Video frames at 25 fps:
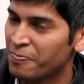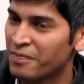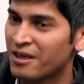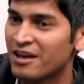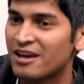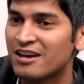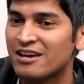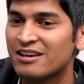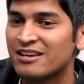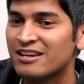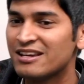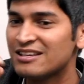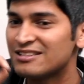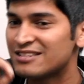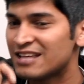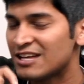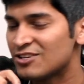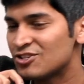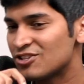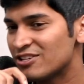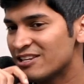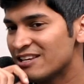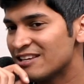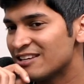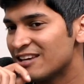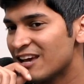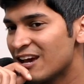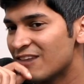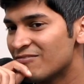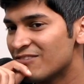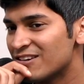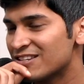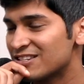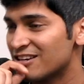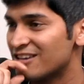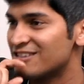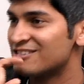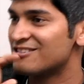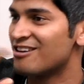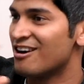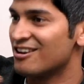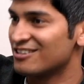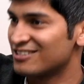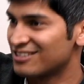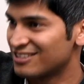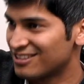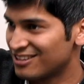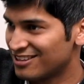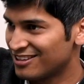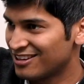He essentially gave us a
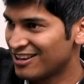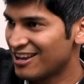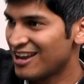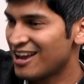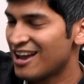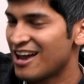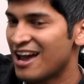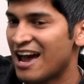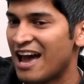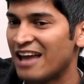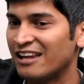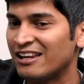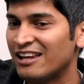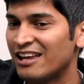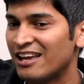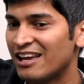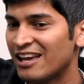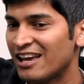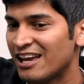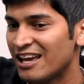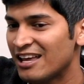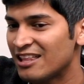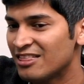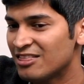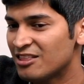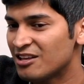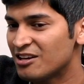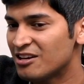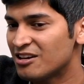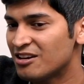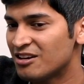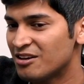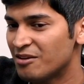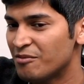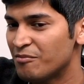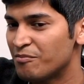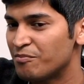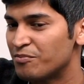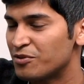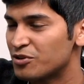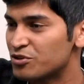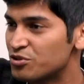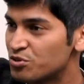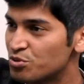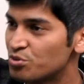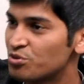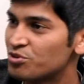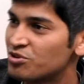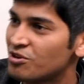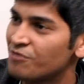task. And in the
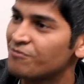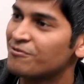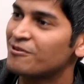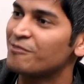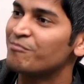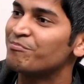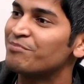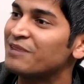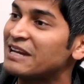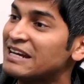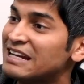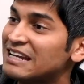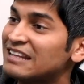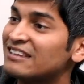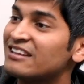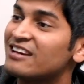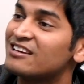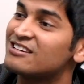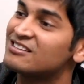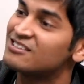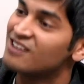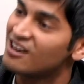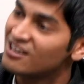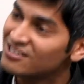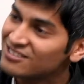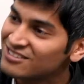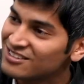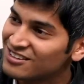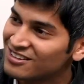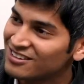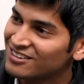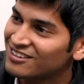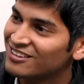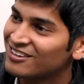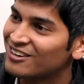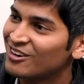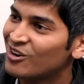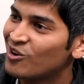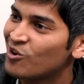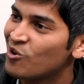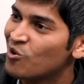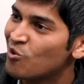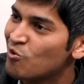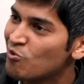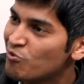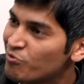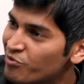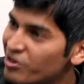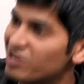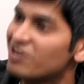pursuit of completing that task,
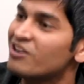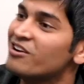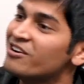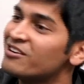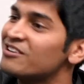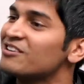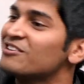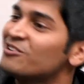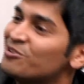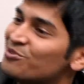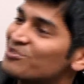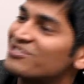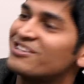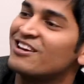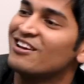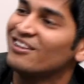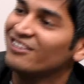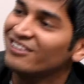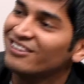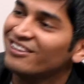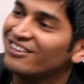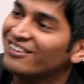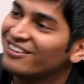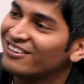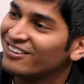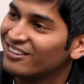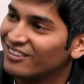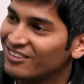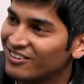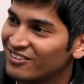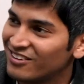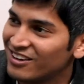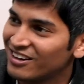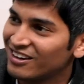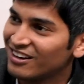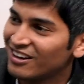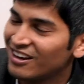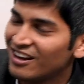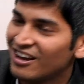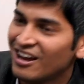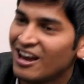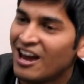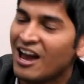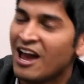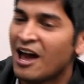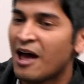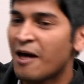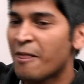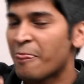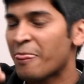we learned a new skill, right?
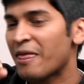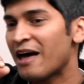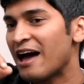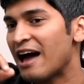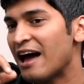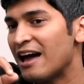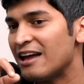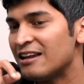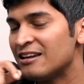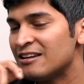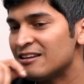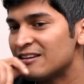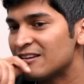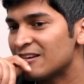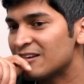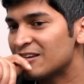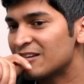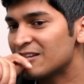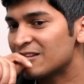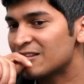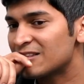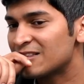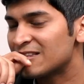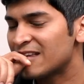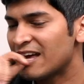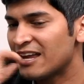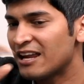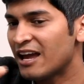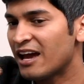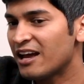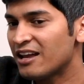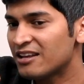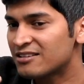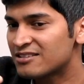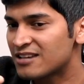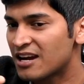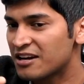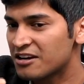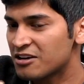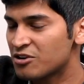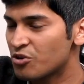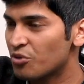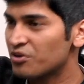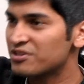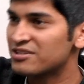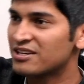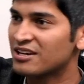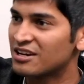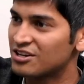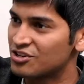And then I started
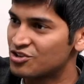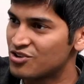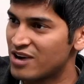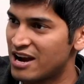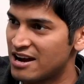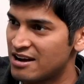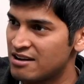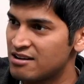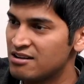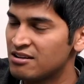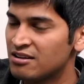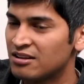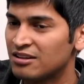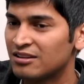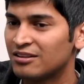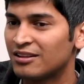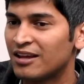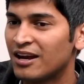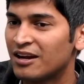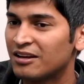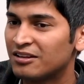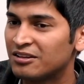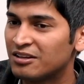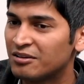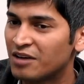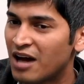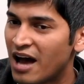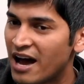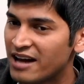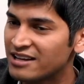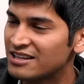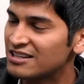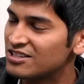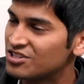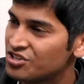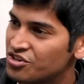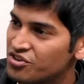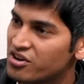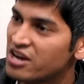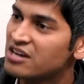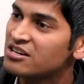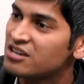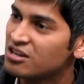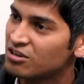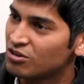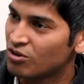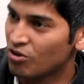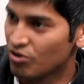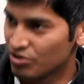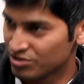noticing a trend that the highest
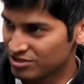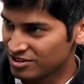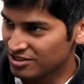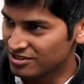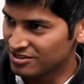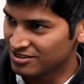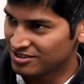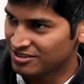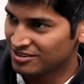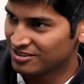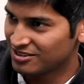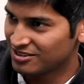rated courses,